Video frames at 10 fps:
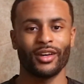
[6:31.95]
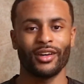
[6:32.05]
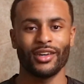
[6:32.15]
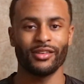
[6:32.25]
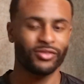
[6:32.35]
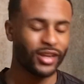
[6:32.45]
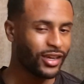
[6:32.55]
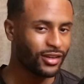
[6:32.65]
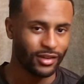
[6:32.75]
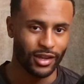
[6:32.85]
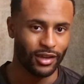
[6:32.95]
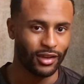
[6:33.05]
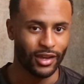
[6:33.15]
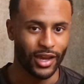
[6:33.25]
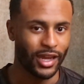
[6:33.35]
Uh, if not,
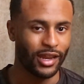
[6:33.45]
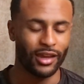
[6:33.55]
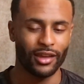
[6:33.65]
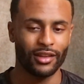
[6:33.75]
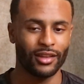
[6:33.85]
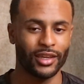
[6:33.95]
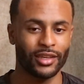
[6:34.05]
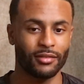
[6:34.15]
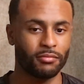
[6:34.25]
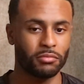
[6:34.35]
uh, I like